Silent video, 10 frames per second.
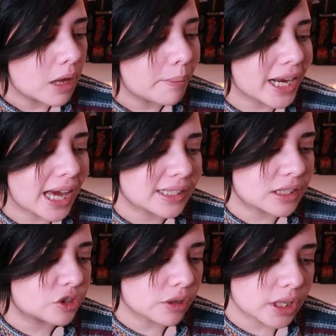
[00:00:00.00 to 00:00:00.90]
but as
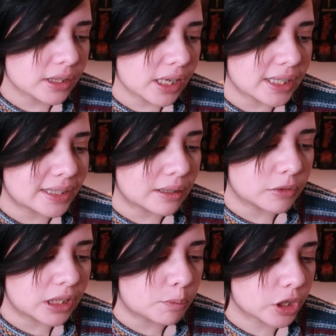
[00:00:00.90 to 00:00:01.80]
his journey takes
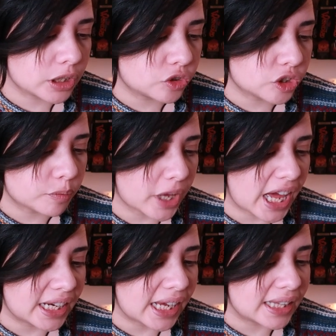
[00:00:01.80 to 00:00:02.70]
him deeper into
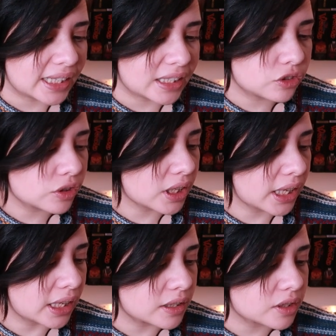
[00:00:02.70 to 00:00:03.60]
Japan and then into the
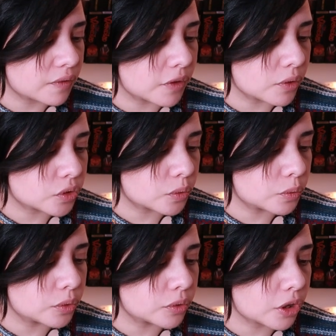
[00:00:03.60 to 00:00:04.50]
hands of those who
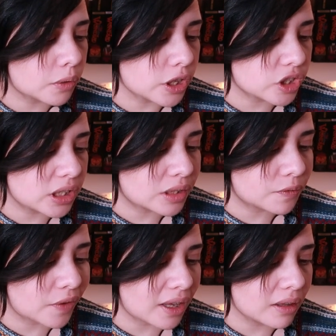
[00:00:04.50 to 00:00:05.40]
would crush his
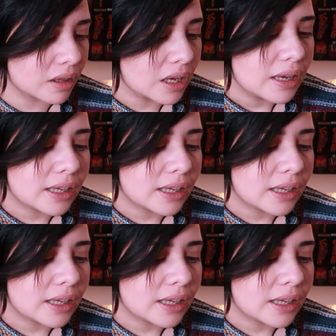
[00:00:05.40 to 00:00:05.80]
faith,